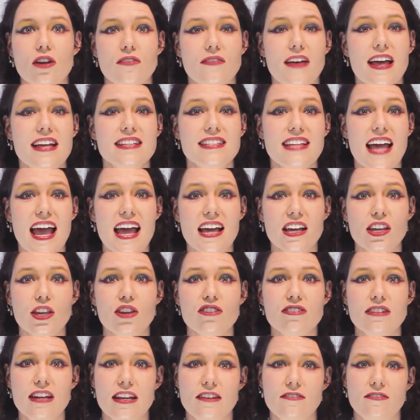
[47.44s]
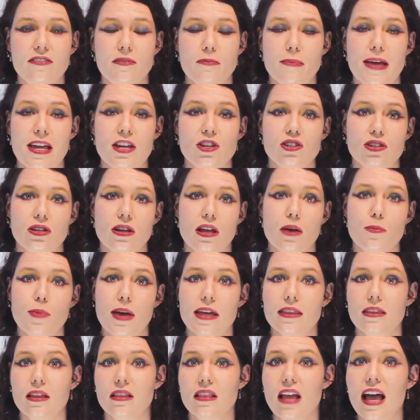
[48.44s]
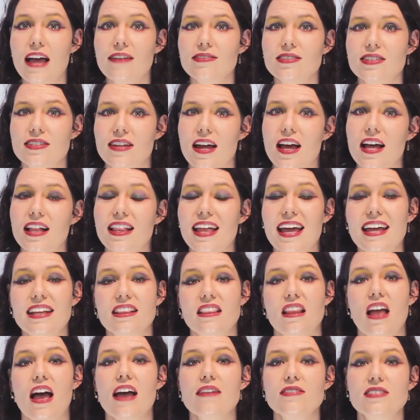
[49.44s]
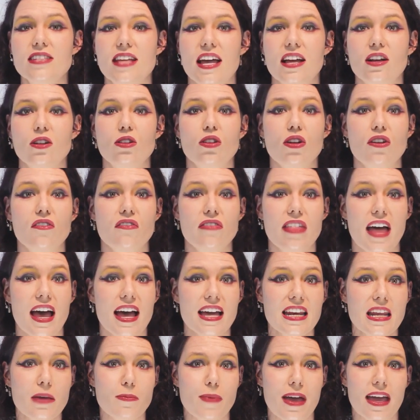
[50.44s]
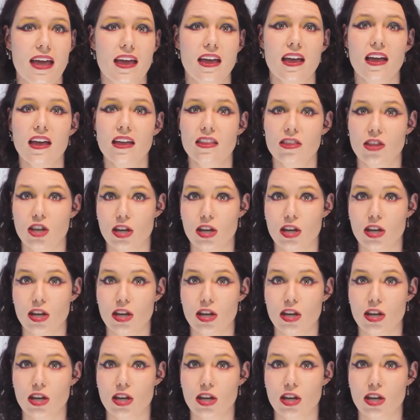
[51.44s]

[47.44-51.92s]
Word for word: off as accurate information about the lifestyle and life cycle of the honeybee,